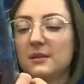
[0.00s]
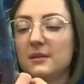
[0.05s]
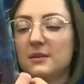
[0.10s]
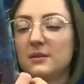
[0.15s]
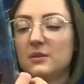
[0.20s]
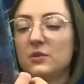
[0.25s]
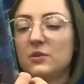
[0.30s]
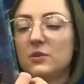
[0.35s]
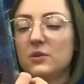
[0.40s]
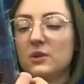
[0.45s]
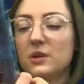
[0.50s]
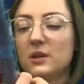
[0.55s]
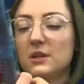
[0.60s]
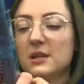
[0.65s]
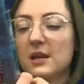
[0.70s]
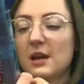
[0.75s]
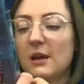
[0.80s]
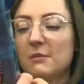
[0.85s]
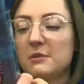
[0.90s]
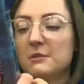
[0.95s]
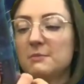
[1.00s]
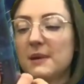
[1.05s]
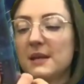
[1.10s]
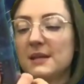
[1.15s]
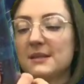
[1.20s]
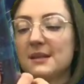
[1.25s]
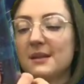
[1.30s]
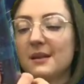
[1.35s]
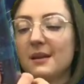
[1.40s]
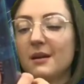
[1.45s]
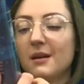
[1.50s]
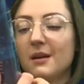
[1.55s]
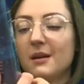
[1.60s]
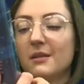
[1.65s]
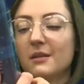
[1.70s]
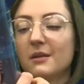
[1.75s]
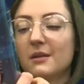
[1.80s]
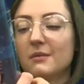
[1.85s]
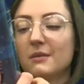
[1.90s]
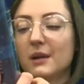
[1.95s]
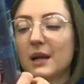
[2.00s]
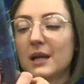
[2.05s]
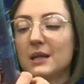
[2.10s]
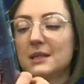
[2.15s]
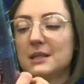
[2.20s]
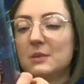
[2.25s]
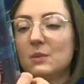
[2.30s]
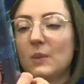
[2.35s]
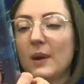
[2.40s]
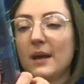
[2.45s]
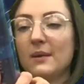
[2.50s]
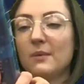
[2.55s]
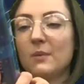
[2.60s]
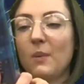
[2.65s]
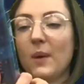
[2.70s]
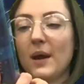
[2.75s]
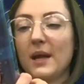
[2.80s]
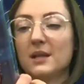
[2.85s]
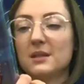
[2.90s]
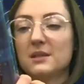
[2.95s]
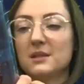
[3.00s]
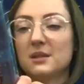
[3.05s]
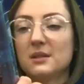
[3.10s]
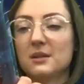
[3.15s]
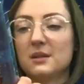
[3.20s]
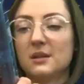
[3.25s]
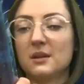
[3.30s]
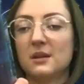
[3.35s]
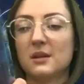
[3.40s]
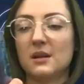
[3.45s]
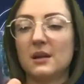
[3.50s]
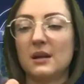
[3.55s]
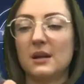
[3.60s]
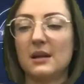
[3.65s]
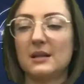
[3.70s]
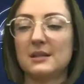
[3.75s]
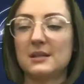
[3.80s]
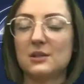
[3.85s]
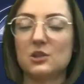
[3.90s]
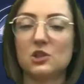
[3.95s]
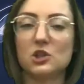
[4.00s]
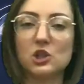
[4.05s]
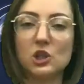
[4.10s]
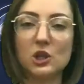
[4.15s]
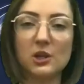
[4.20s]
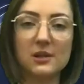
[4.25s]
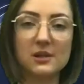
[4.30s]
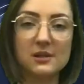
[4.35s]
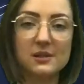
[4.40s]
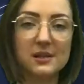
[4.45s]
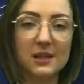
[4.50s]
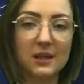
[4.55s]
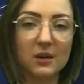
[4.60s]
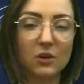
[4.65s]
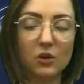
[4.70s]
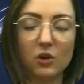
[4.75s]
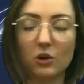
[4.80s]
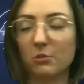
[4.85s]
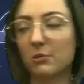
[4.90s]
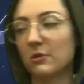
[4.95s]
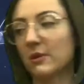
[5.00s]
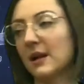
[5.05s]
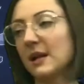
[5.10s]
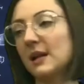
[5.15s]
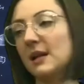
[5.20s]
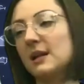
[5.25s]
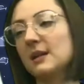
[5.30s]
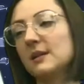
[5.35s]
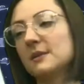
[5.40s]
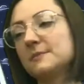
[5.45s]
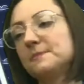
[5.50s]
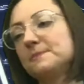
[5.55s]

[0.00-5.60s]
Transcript: New York Times bestselling author Randy Wayne White. And it says Sharks Incorporated.